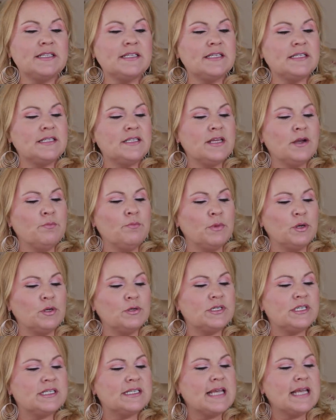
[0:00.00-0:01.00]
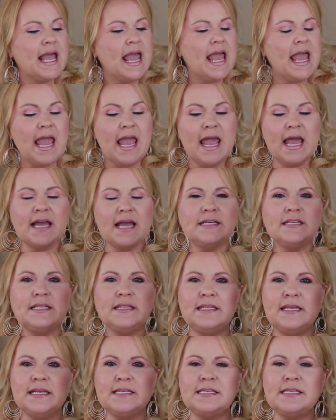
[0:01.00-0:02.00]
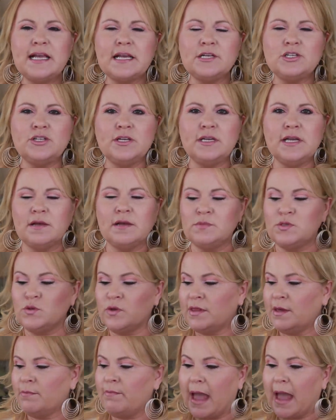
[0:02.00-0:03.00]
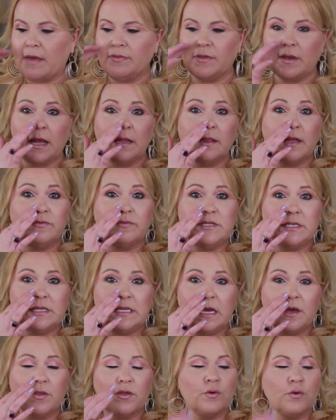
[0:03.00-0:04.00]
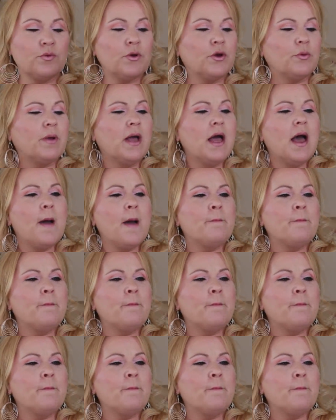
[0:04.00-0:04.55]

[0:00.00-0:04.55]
This is their mousse, and this actually comes with a matte that I left in the other room,